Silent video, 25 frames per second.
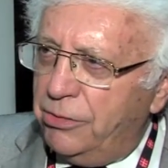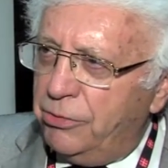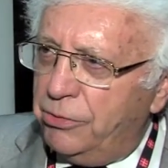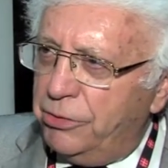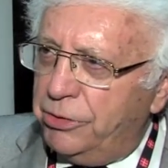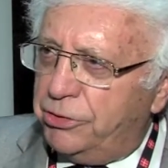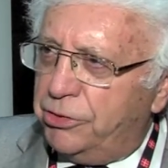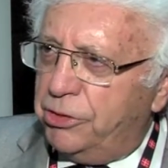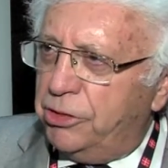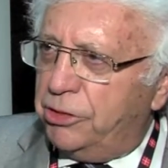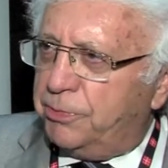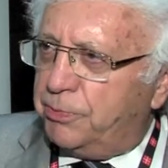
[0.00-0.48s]

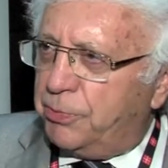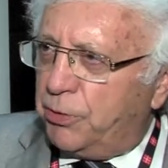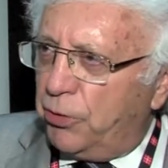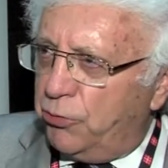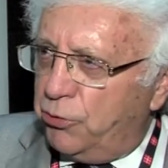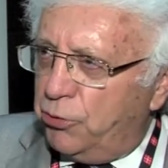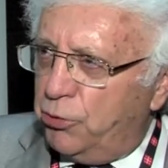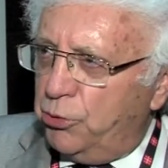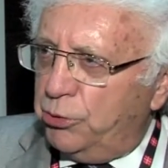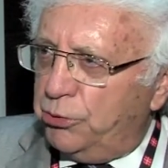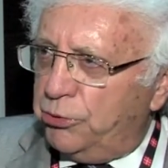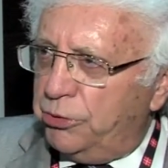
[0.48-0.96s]
which is
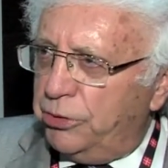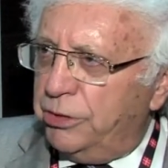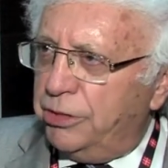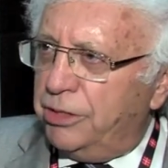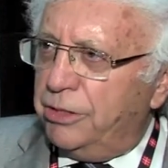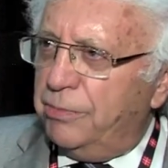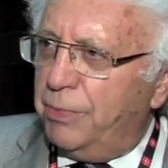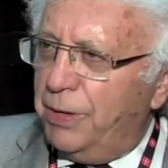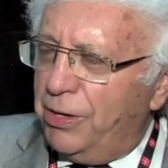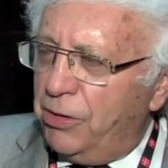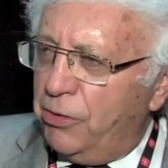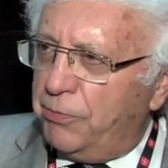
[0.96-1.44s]
produced in
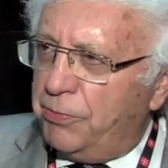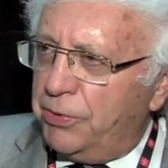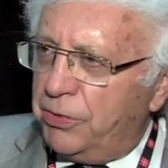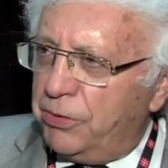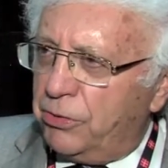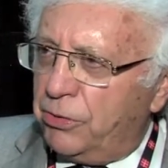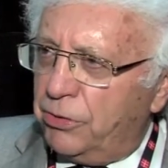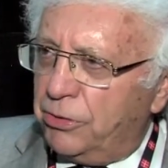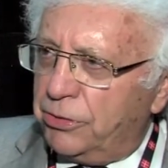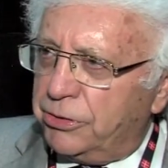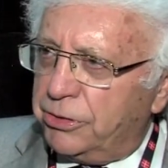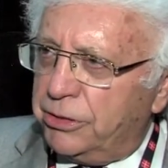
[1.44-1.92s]
developing
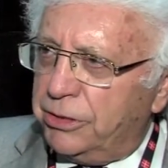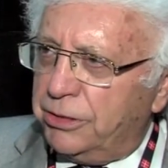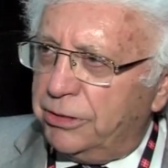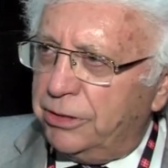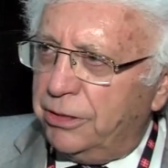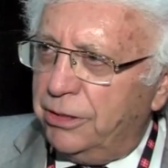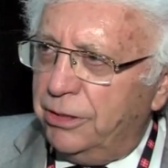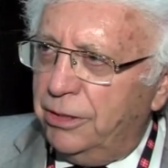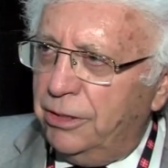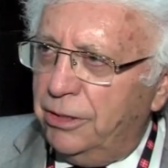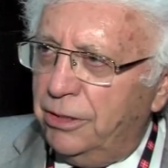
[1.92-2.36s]
countries